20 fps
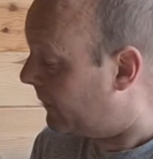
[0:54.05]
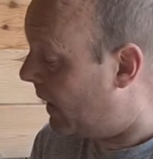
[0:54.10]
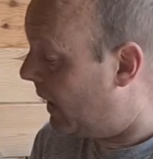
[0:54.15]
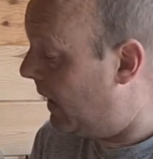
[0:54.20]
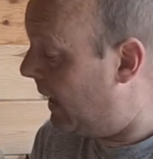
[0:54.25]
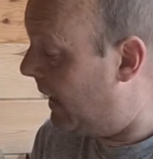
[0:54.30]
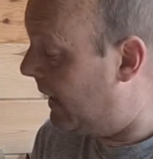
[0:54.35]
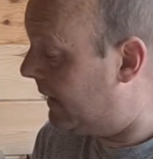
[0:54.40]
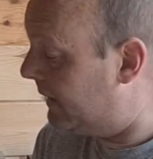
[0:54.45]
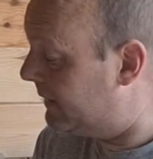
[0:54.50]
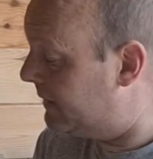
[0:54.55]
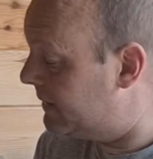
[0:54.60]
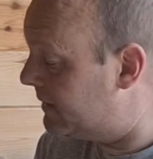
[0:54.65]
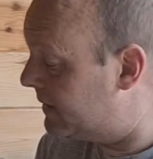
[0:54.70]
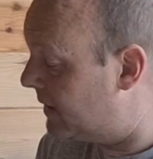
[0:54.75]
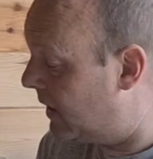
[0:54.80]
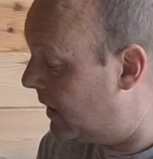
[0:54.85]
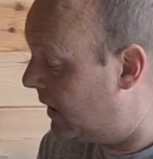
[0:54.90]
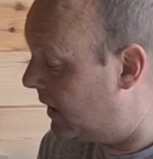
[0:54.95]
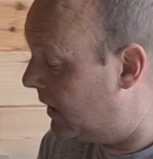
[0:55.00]
and
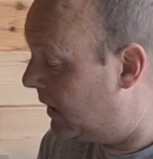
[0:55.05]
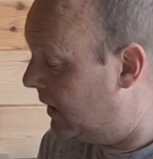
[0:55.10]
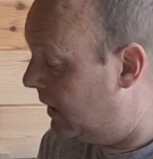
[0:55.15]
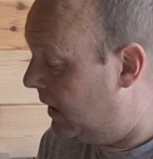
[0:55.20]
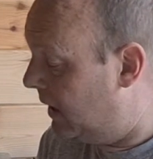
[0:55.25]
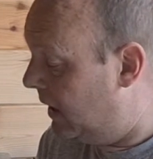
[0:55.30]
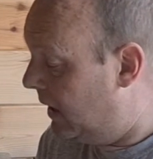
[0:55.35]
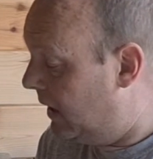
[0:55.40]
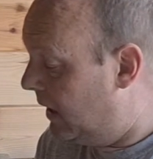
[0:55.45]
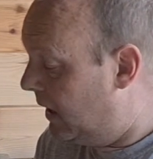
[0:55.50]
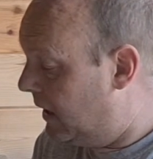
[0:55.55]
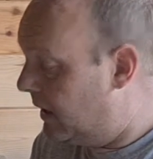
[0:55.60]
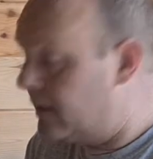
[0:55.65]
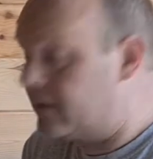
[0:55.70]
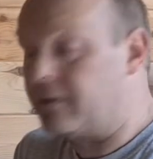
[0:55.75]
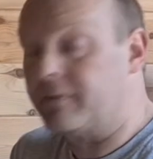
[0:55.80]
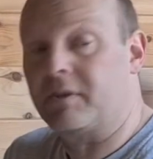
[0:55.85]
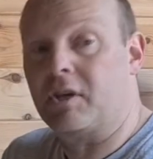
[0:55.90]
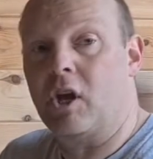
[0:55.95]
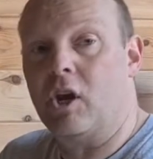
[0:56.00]
there's
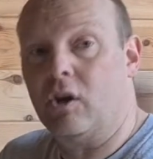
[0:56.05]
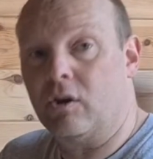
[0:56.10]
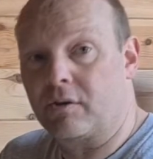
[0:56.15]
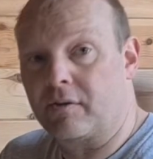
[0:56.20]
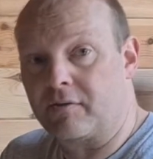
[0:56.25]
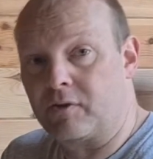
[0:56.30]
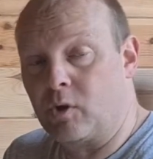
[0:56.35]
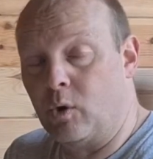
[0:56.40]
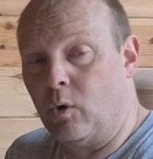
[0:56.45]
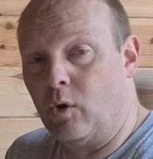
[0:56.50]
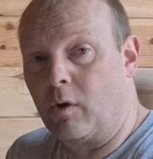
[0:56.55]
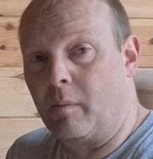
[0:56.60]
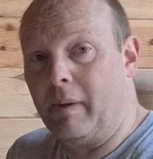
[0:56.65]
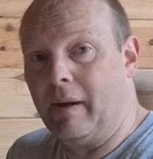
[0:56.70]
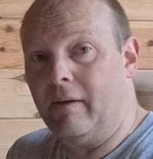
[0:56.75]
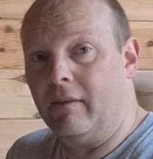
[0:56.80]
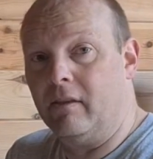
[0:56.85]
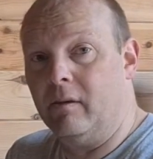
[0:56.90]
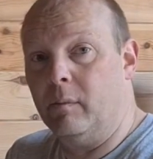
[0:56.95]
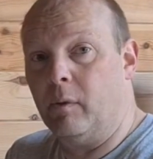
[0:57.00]
obviously a lot of talk
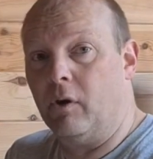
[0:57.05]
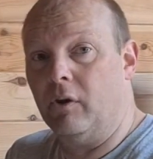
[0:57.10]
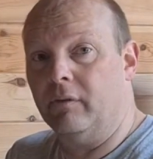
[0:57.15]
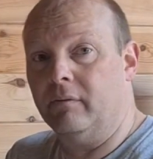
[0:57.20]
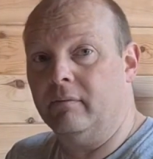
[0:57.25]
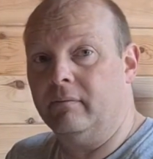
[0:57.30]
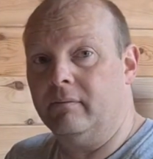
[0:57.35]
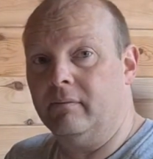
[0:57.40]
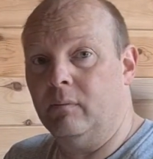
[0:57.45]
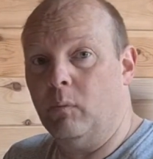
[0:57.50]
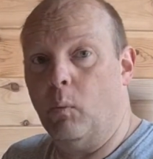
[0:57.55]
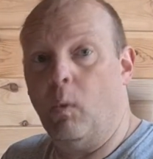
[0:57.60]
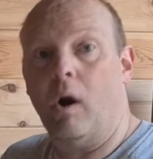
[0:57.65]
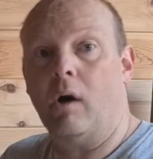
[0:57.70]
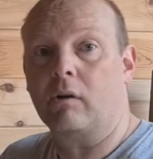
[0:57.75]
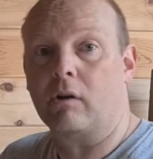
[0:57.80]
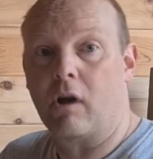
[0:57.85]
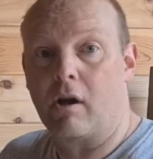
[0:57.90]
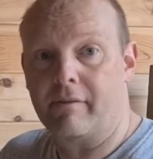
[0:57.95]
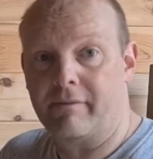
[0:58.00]
about them on
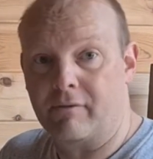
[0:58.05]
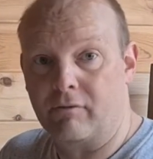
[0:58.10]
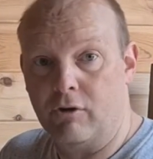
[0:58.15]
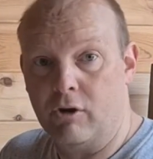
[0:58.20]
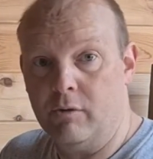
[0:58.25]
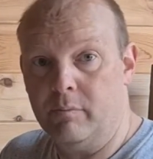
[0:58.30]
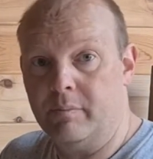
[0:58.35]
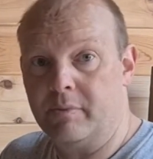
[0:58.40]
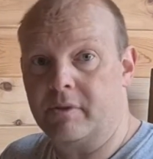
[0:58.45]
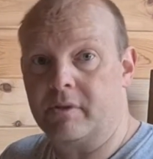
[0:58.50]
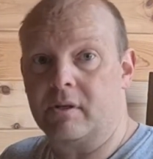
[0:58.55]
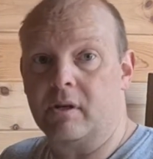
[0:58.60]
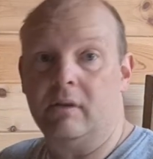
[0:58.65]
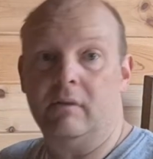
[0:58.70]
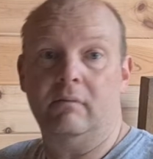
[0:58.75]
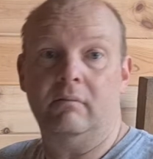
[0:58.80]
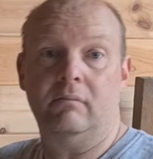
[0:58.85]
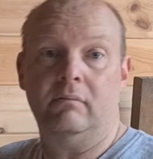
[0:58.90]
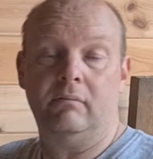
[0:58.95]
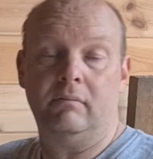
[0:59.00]
wildlife groups
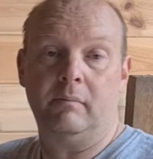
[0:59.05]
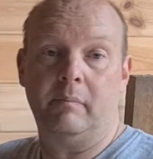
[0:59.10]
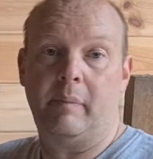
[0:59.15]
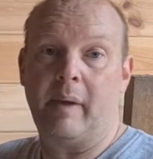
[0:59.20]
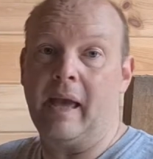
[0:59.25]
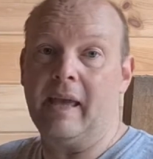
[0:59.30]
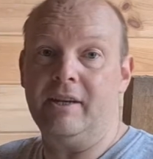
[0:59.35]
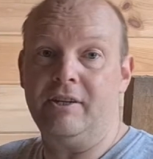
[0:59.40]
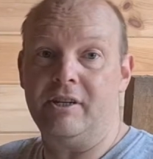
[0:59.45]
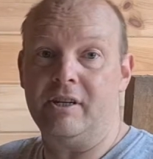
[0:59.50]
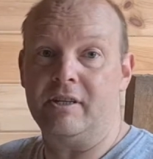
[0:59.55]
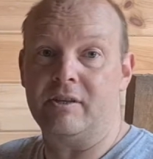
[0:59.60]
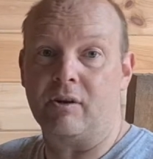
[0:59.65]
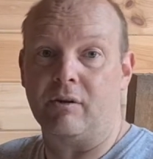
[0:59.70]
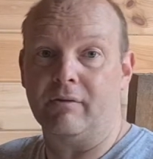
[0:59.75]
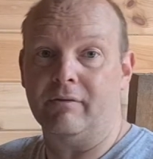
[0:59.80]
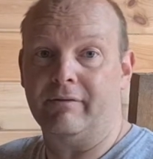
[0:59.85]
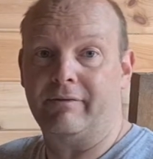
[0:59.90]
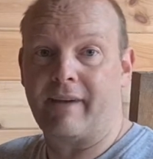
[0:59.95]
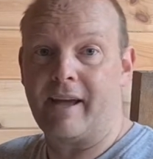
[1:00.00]
and pages
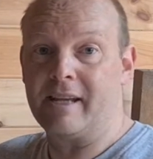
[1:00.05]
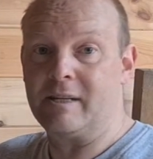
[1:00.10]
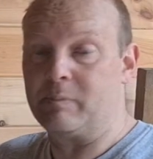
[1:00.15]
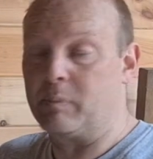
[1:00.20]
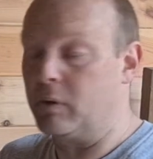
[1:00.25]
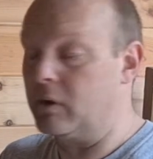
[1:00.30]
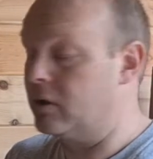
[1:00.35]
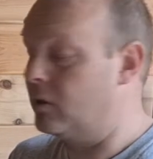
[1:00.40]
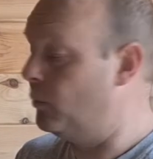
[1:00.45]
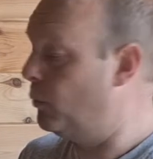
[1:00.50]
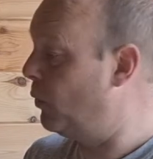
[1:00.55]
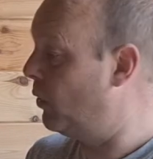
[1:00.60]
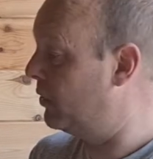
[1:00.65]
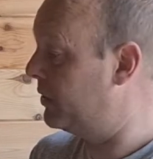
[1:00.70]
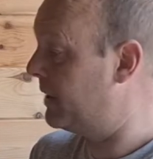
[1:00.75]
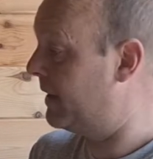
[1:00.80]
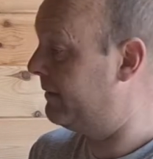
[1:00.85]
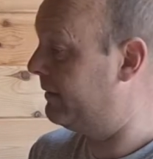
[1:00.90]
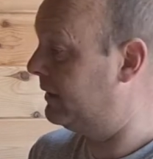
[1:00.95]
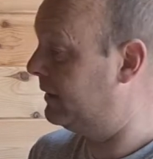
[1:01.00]
on Facebook and
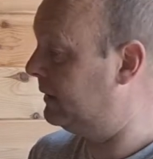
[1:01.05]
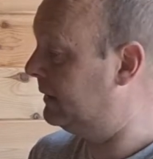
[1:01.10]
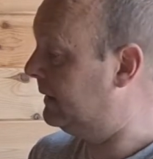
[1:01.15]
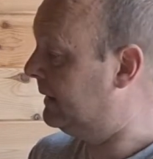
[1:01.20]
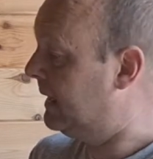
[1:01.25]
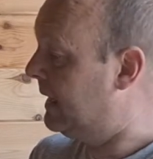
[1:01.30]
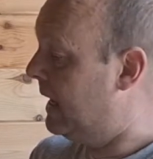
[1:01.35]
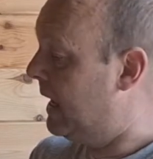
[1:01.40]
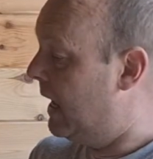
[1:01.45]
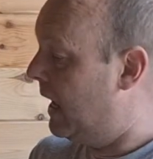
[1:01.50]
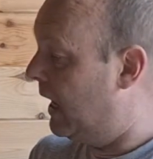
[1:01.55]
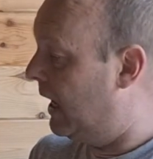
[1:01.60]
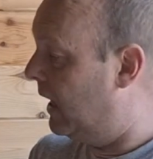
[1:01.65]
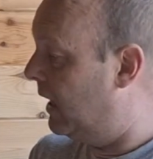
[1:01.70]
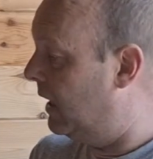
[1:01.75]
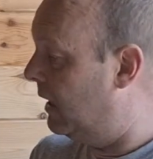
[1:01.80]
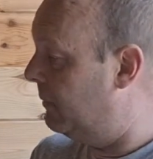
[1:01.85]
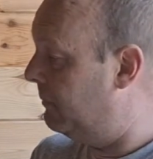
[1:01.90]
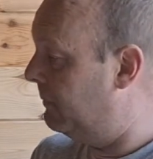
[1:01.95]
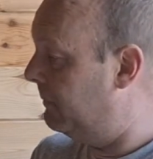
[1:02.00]
whatever,
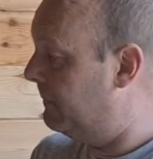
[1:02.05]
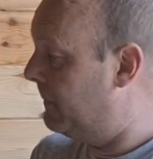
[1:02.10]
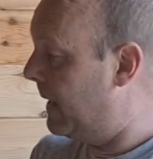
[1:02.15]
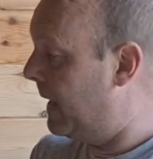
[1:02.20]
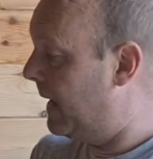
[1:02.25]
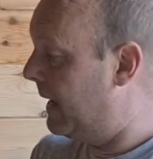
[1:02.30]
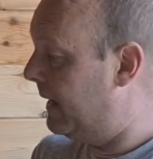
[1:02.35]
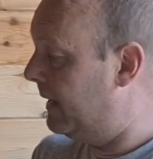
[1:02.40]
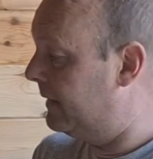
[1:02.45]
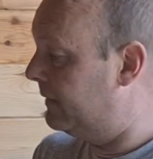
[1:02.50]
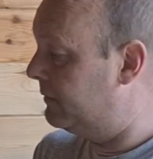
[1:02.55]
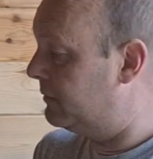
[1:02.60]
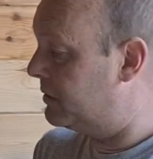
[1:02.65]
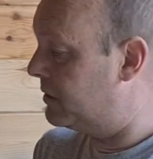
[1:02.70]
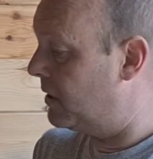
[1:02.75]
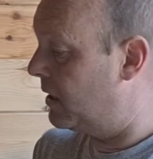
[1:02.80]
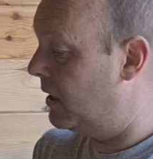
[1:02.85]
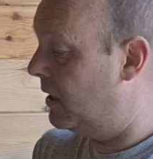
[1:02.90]
and